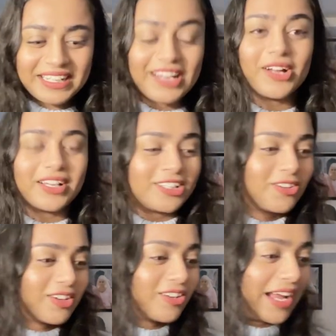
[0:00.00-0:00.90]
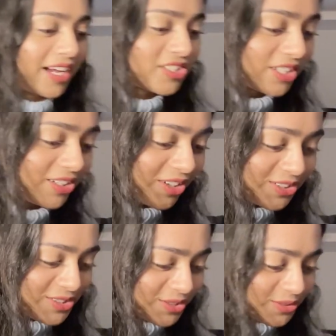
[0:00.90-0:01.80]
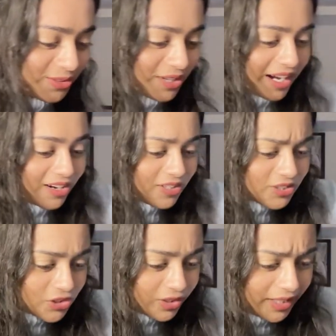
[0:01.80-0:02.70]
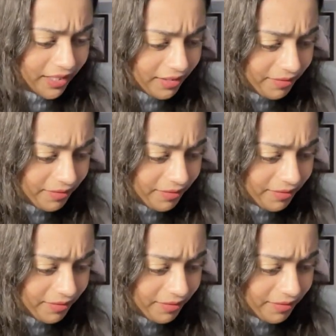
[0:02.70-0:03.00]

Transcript: uh, no actually not two i got three